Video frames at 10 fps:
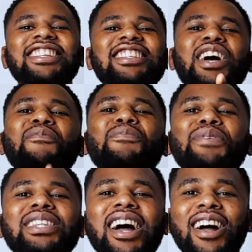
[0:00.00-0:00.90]
he said, Simon
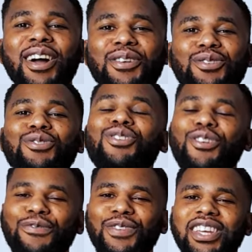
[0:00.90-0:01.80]
Peter, do you
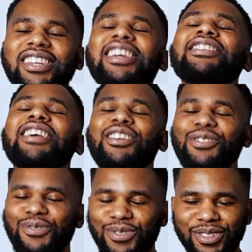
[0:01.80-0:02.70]
love me? Yes, I
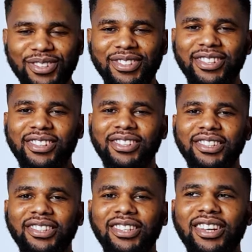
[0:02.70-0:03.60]
do.
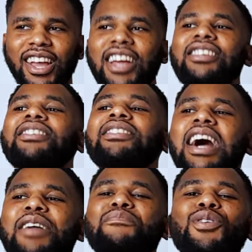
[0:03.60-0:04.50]

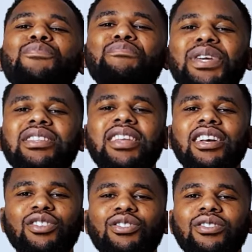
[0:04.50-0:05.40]
Simon
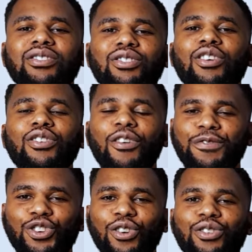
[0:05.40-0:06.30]
Peter's son
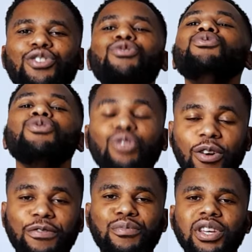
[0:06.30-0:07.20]
of John, do you
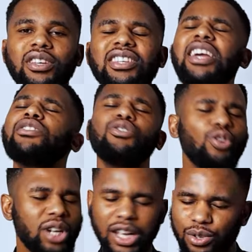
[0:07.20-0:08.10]
love me? Yes,
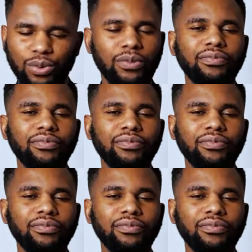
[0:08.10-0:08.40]
Lord, I do.